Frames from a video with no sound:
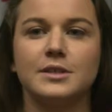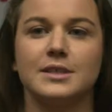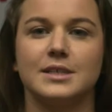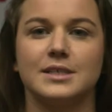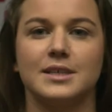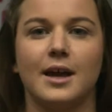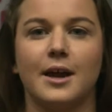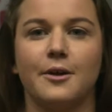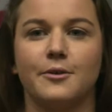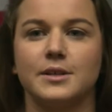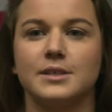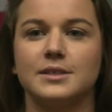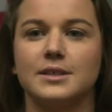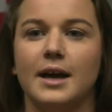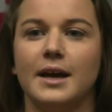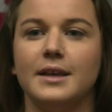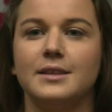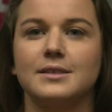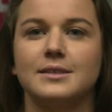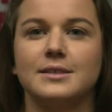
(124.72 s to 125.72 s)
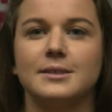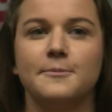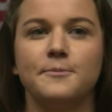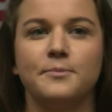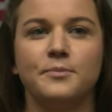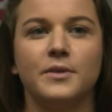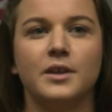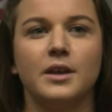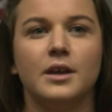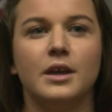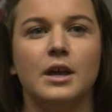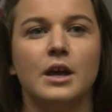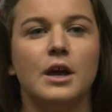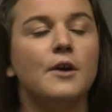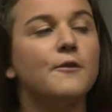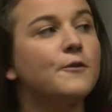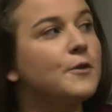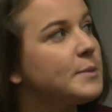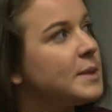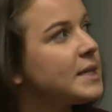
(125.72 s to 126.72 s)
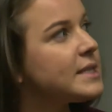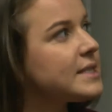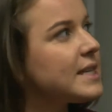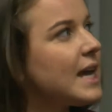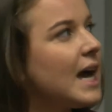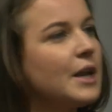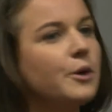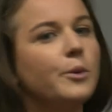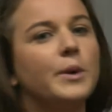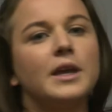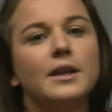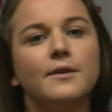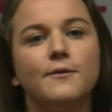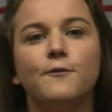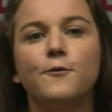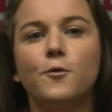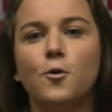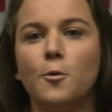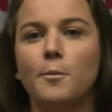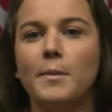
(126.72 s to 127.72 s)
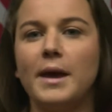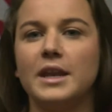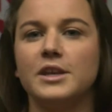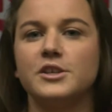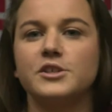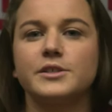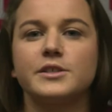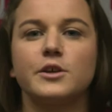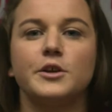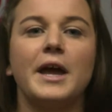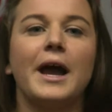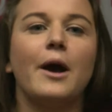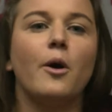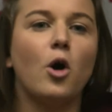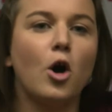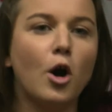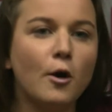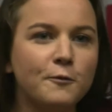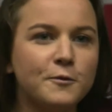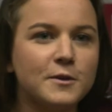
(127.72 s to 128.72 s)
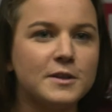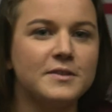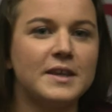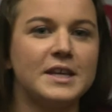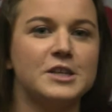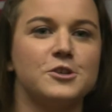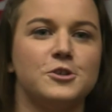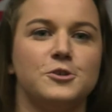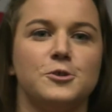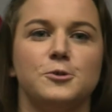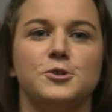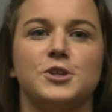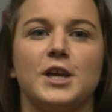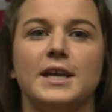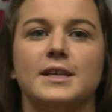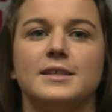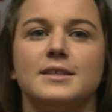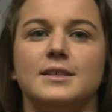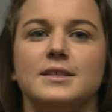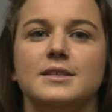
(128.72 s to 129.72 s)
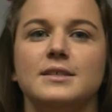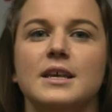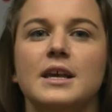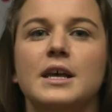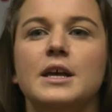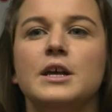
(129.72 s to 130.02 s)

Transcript: to these high-risk sites. From this data, we can inform managers on how often they should do chases